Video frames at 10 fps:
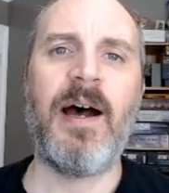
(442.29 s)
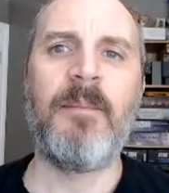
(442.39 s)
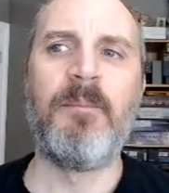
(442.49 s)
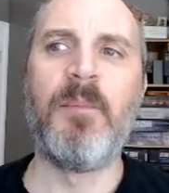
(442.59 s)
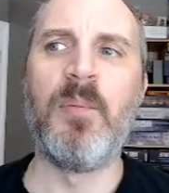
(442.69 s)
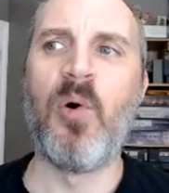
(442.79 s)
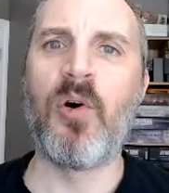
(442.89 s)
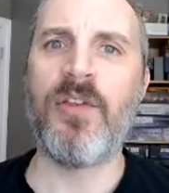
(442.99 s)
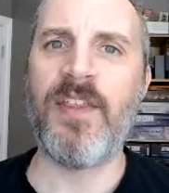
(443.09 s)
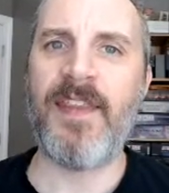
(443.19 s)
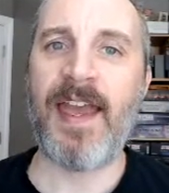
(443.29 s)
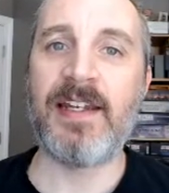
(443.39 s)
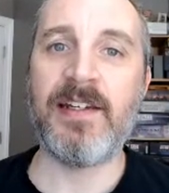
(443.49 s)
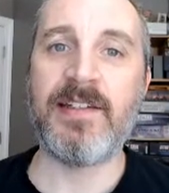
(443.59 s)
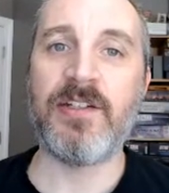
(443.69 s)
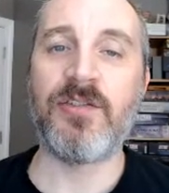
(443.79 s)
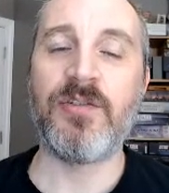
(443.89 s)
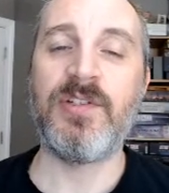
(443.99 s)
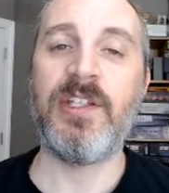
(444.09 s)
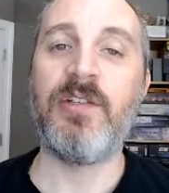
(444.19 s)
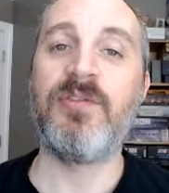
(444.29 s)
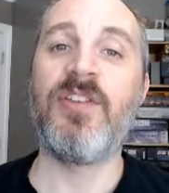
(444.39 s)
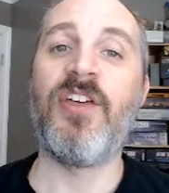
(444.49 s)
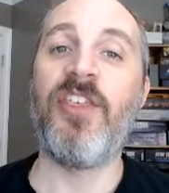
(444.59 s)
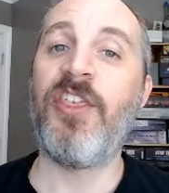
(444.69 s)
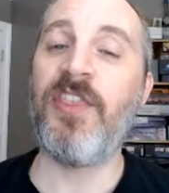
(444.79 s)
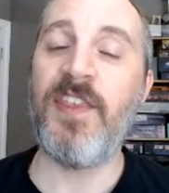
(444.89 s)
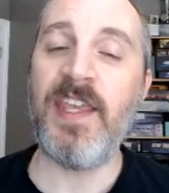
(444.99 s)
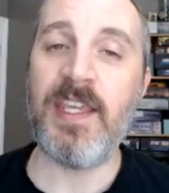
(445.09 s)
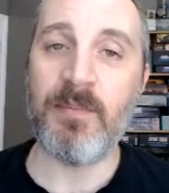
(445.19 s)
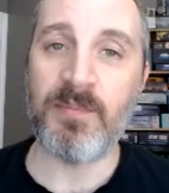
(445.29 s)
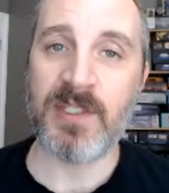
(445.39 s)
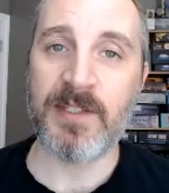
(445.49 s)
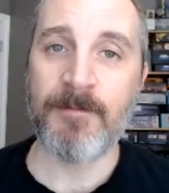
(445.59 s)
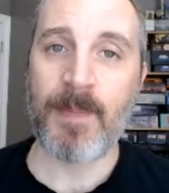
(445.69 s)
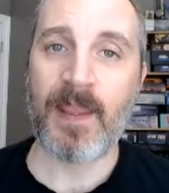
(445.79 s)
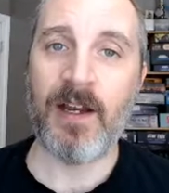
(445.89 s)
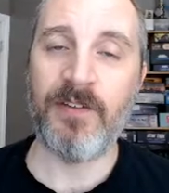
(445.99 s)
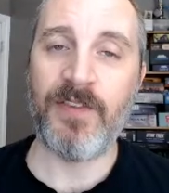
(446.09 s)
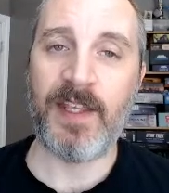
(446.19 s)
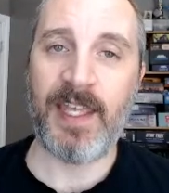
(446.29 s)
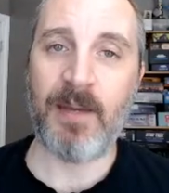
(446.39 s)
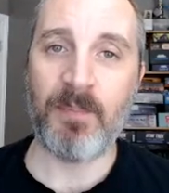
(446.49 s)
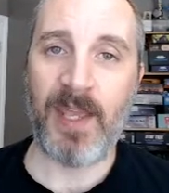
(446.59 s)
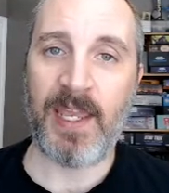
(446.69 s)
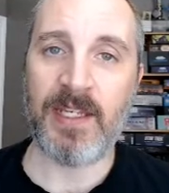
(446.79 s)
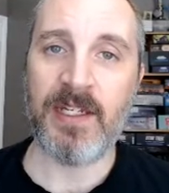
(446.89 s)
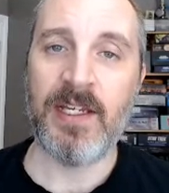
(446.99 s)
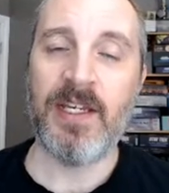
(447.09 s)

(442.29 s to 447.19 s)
More than that, it is introducing you to the themes of the campaign.